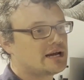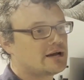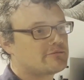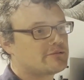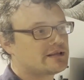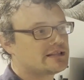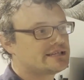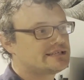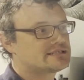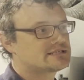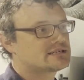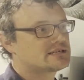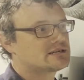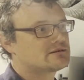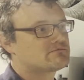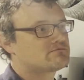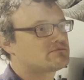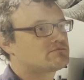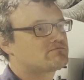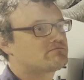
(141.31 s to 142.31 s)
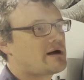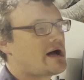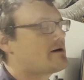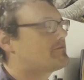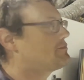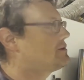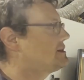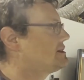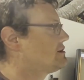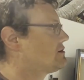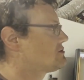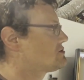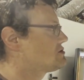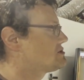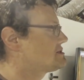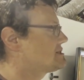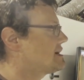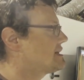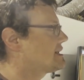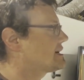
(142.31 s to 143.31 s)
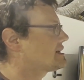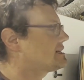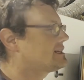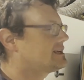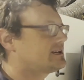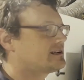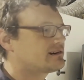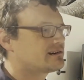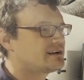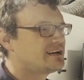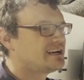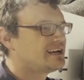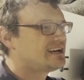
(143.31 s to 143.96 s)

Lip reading: I'm at least gonna pop it in the ultrasonic cleaner.